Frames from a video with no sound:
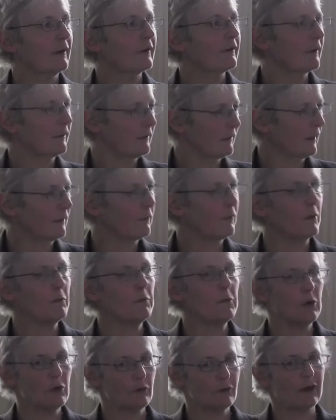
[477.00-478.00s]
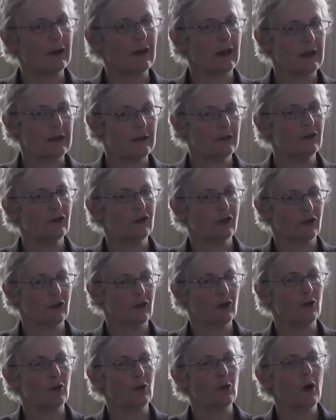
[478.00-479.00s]
that they were moving
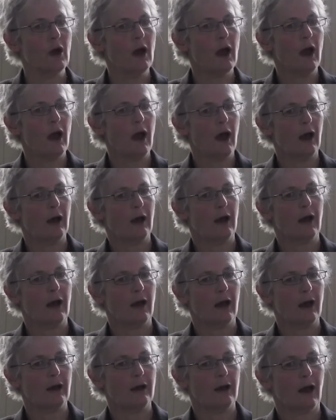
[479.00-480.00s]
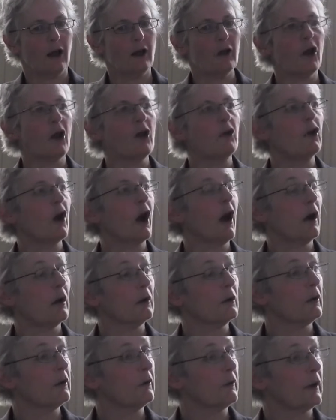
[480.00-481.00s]
into a
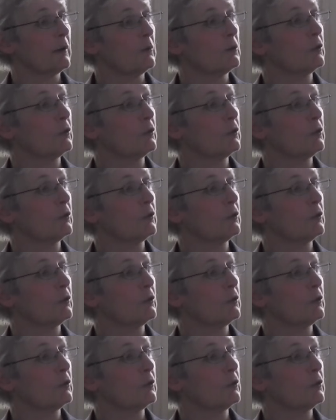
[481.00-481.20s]
locale that they